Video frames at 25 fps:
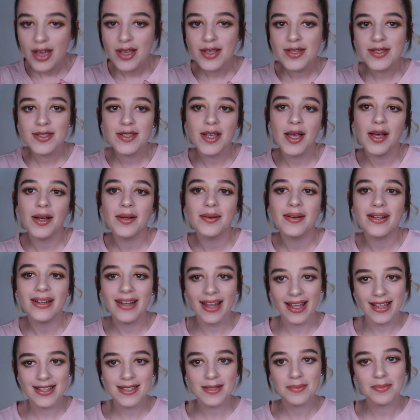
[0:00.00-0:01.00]
So
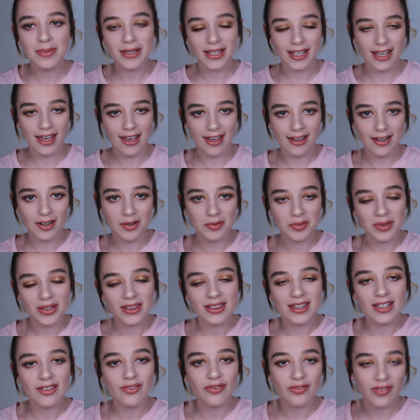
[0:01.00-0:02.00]
let's begin
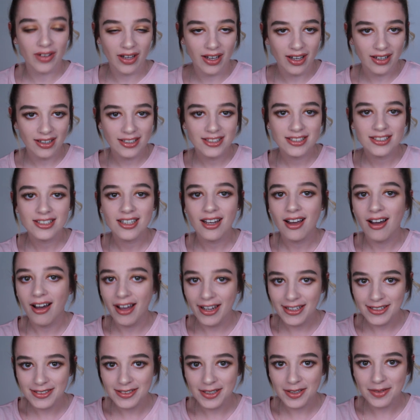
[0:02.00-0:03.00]
with the first
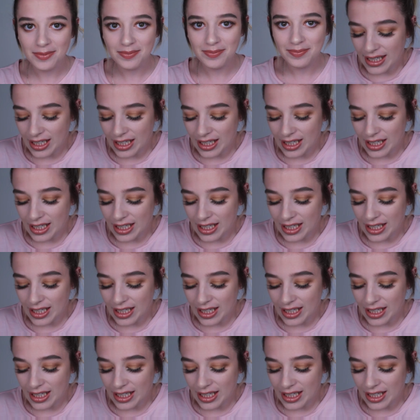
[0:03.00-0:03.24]
item.